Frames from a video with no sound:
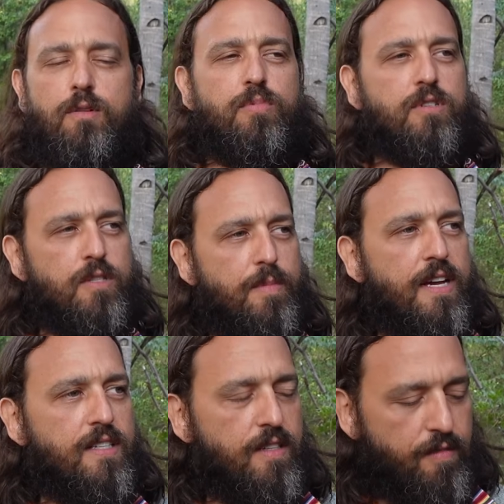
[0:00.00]
our
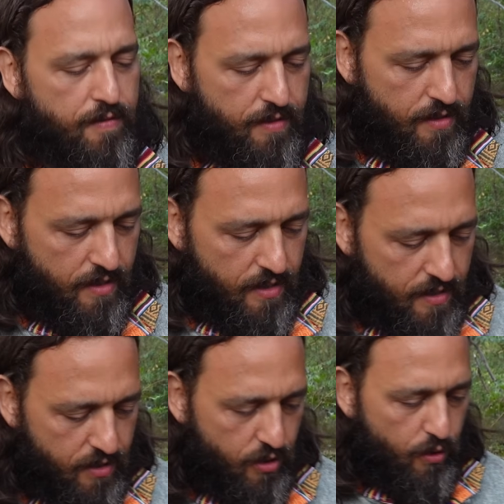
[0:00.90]
perspective
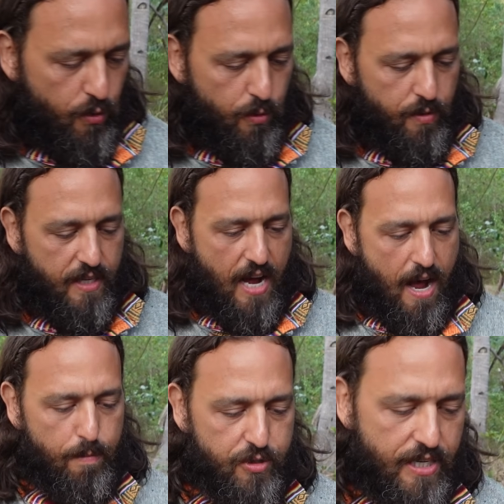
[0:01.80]
to the
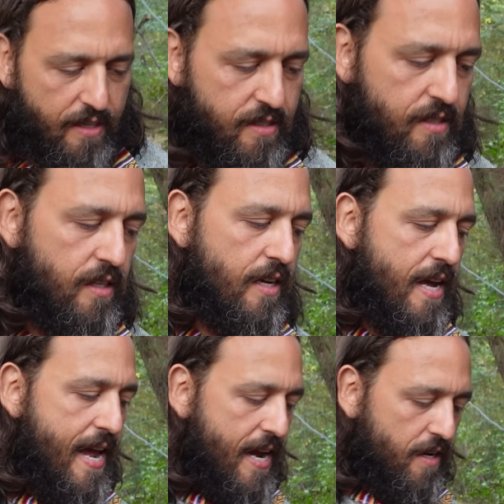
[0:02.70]
objects
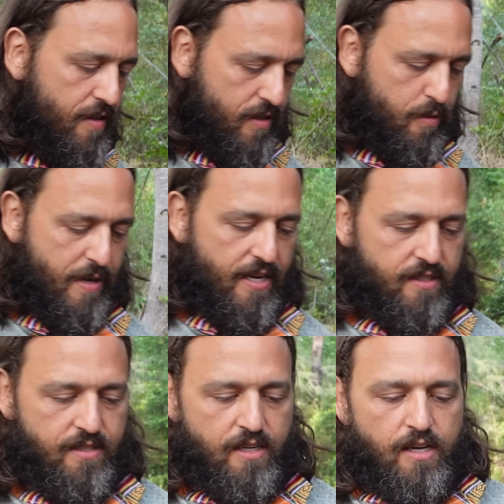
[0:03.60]
and the
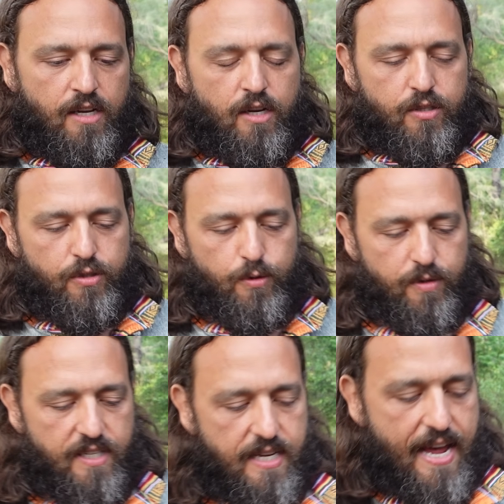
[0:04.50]
space, to
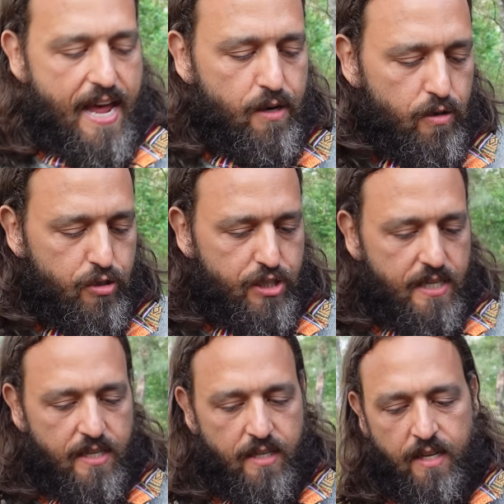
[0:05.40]
the
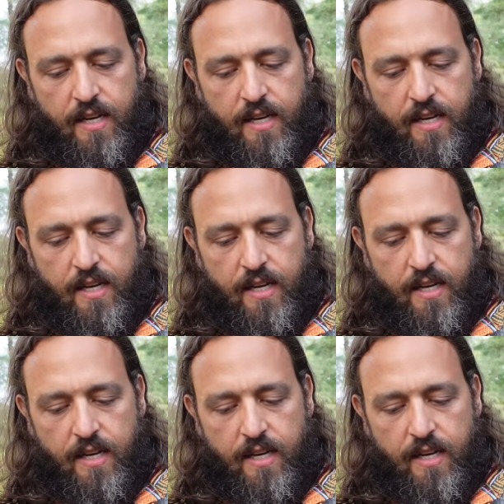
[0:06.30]
energy